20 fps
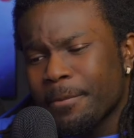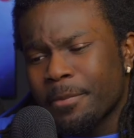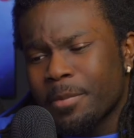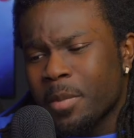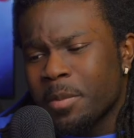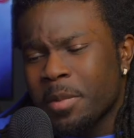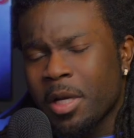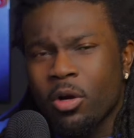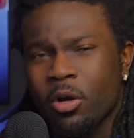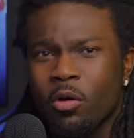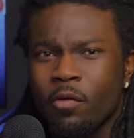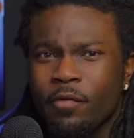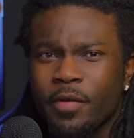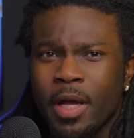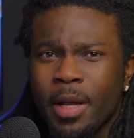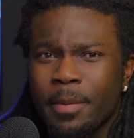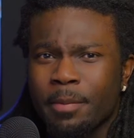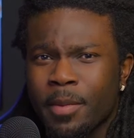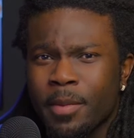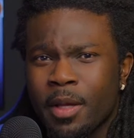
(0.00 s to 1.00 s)
I'm not going for
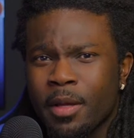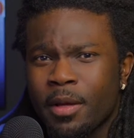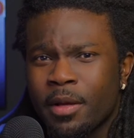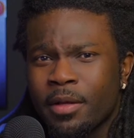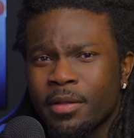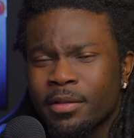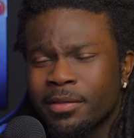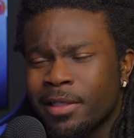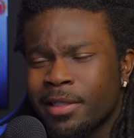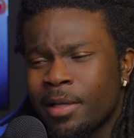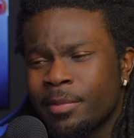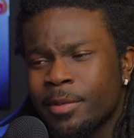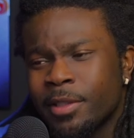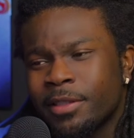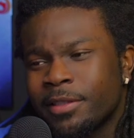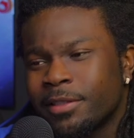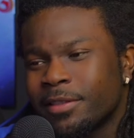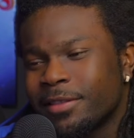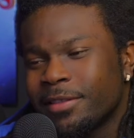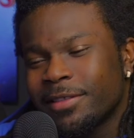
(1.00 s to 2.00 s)
that.
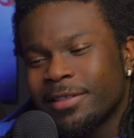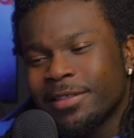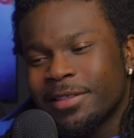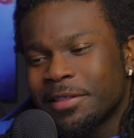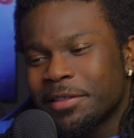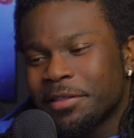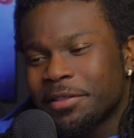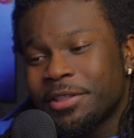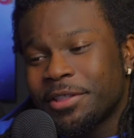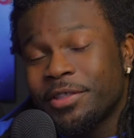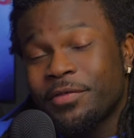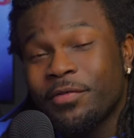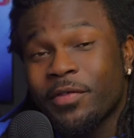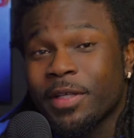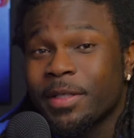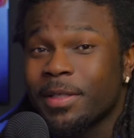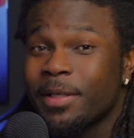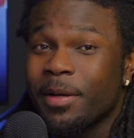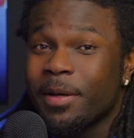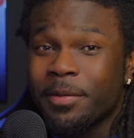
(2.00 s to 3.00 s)
Tommie, she's
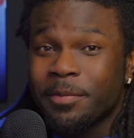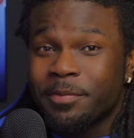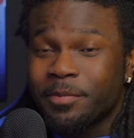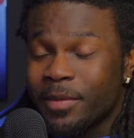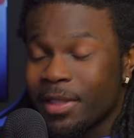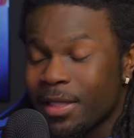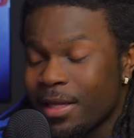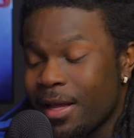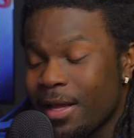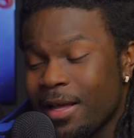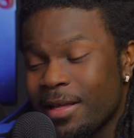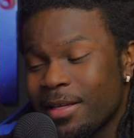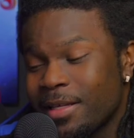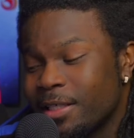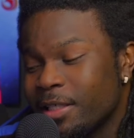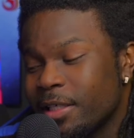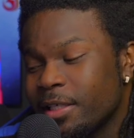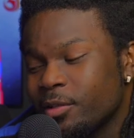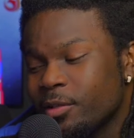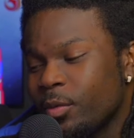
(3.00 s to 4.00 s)
funny though.
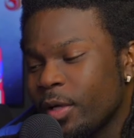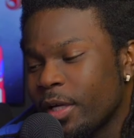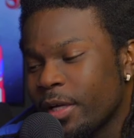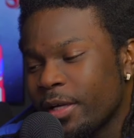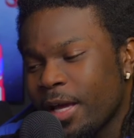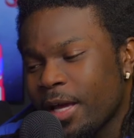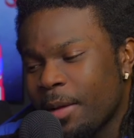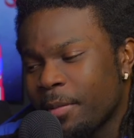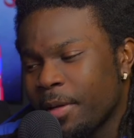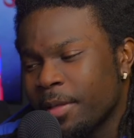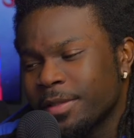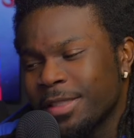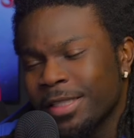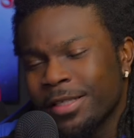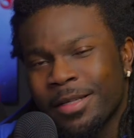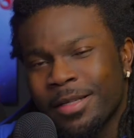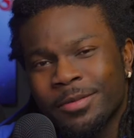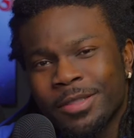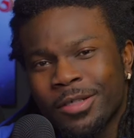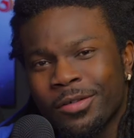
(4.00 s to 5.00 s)
it's weird. I, am saying
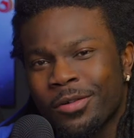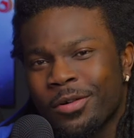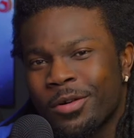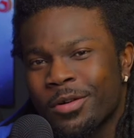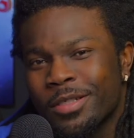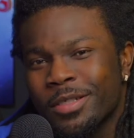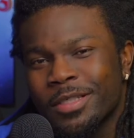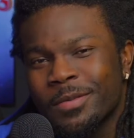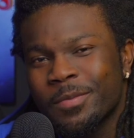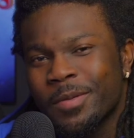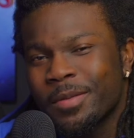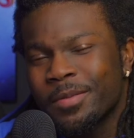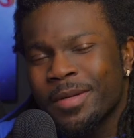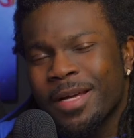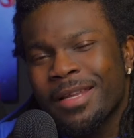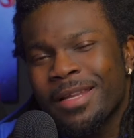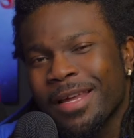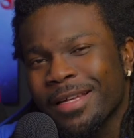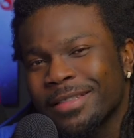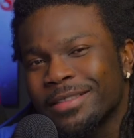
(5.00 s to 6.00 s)
I'm talking all this, but, but
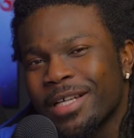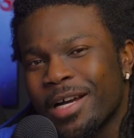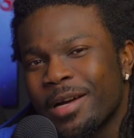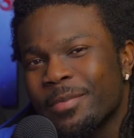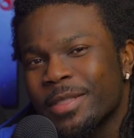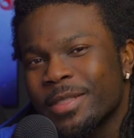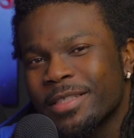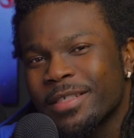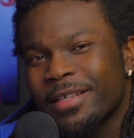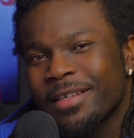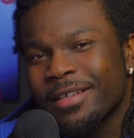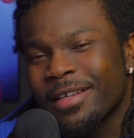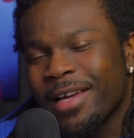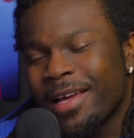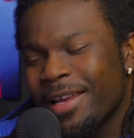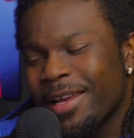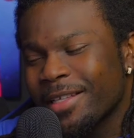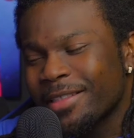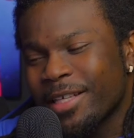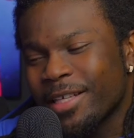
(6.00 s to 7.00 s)
I like Tommie. I
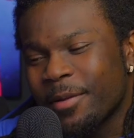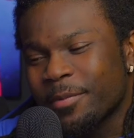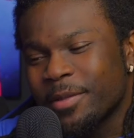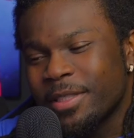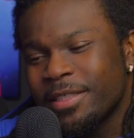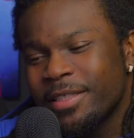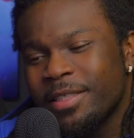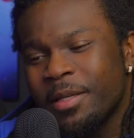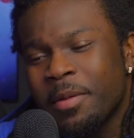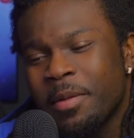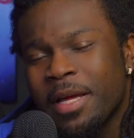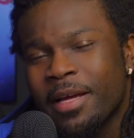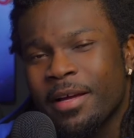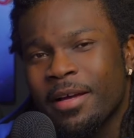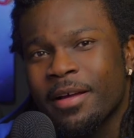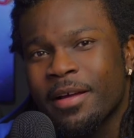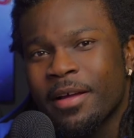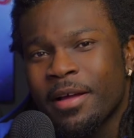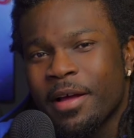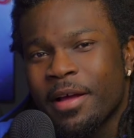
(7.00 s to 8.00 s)
like Tommie. She seemed like
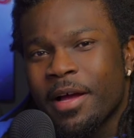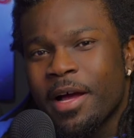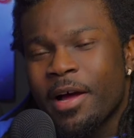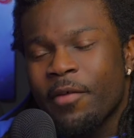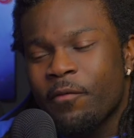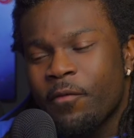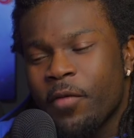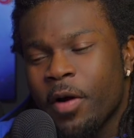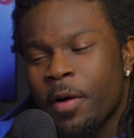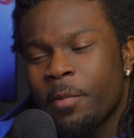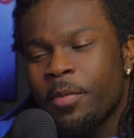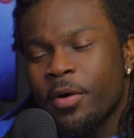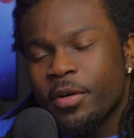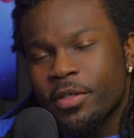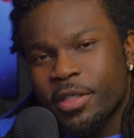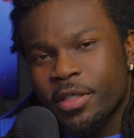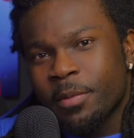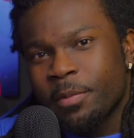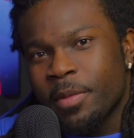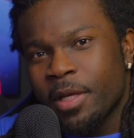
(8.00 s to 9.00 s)
a a fun
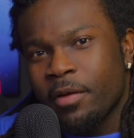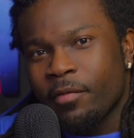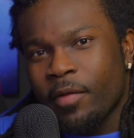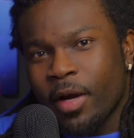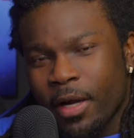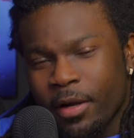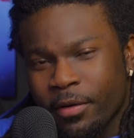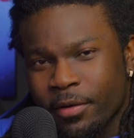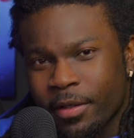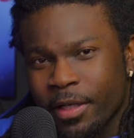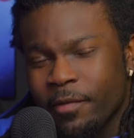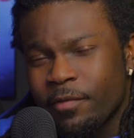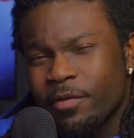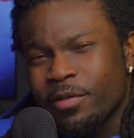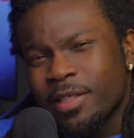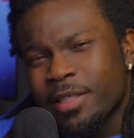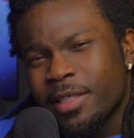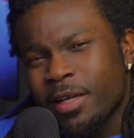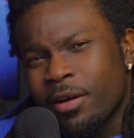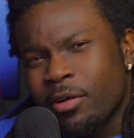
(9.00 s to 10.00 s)
person to be around if you
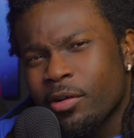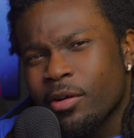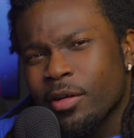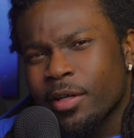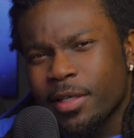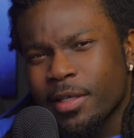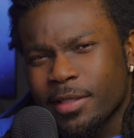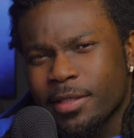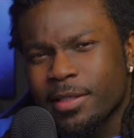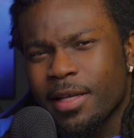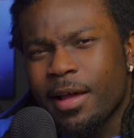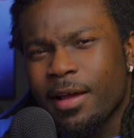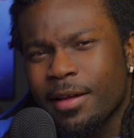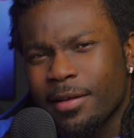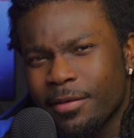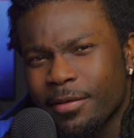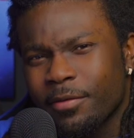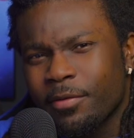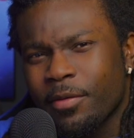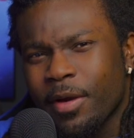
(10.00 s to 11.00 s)
can stay on her good side,
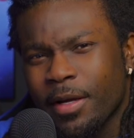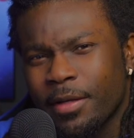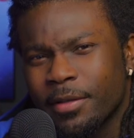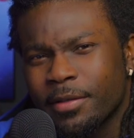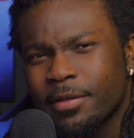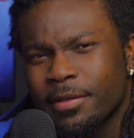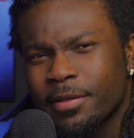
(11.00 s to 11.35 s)
right?